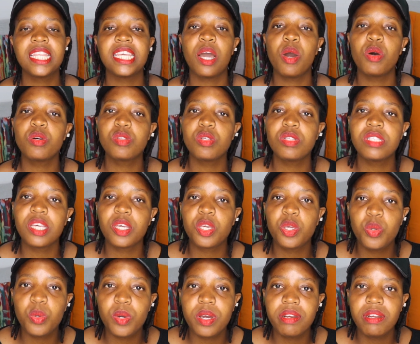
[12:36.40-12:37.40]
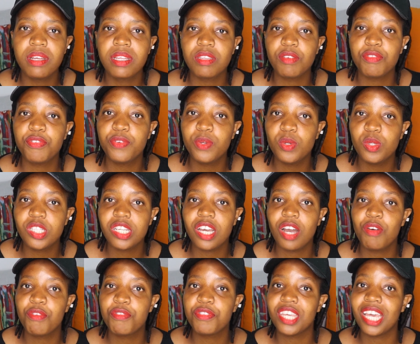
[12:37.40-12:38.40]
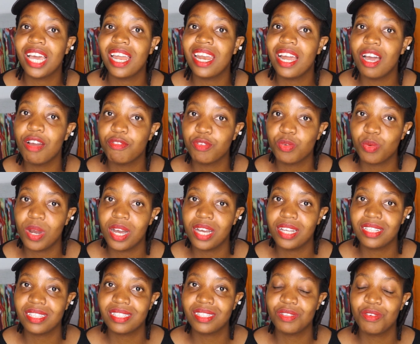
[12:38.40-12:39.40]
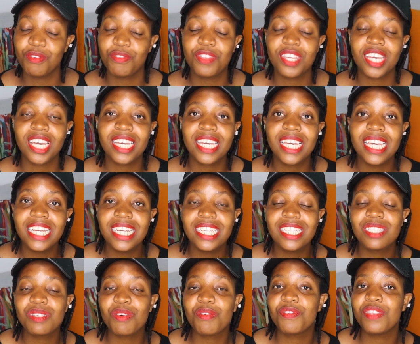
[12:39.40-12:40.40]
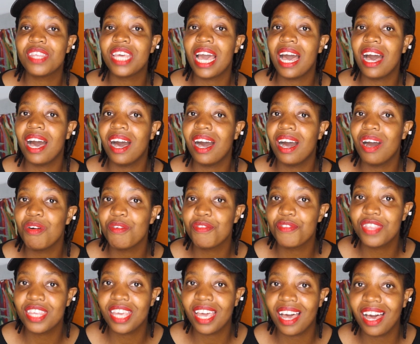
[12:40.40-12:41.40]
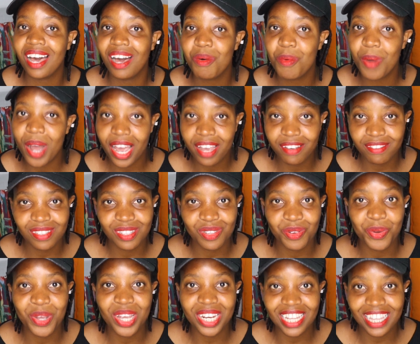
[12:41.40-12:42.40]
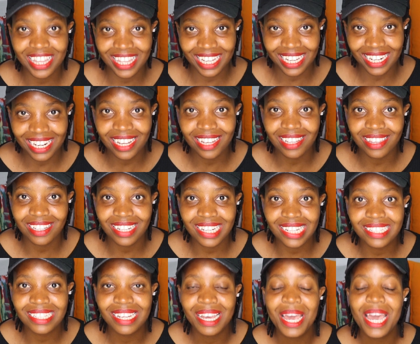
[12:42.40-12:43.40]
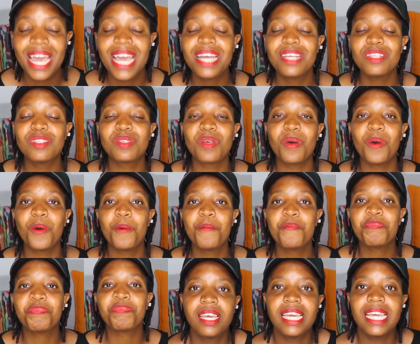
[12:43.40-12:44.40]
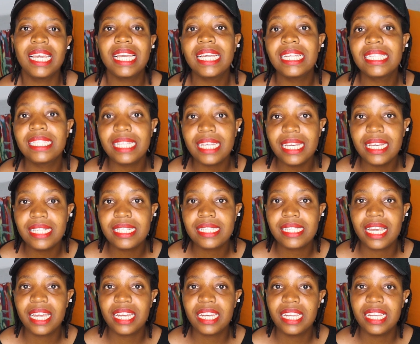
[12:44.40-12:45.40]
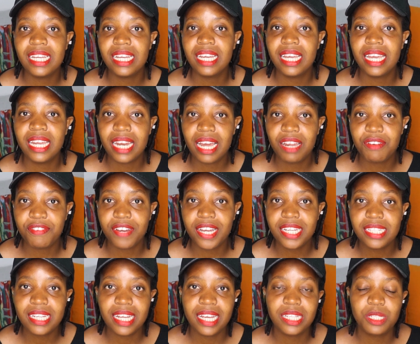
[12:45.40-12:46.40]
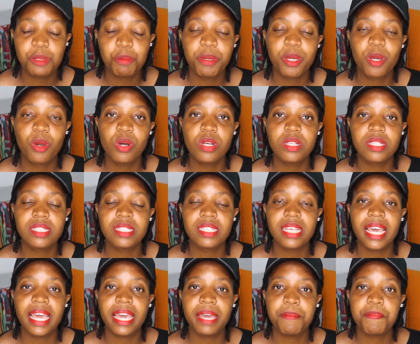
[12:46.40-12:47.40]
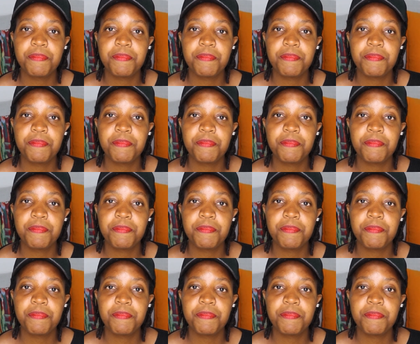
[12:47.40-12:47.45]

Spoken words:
they're also securing the future of their loved ones, of their kids, of their wives or anything like that. So it is an advantage because